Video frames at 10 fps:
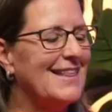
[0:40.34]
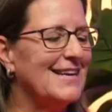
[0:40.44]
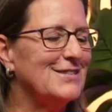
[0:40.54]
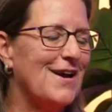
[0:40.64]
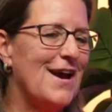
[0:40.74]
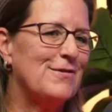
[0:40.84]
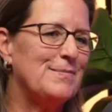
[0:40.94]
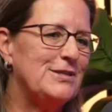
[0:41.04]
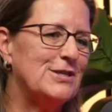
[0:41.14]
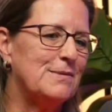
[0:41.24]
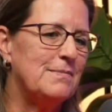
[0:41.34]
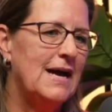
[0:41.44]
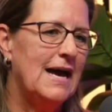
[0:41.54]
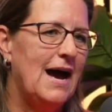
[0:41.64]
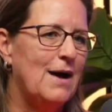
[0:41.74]
thanks for having me, Jim.
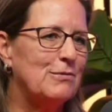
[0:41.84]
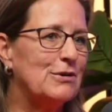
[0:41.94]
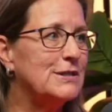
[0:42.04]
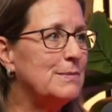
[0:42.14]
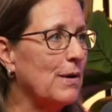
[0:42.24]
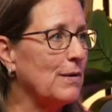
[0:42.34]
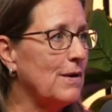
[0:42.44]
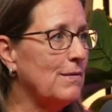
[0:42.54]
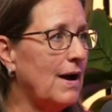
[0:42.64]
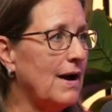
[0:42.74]
Kristin Marlowe.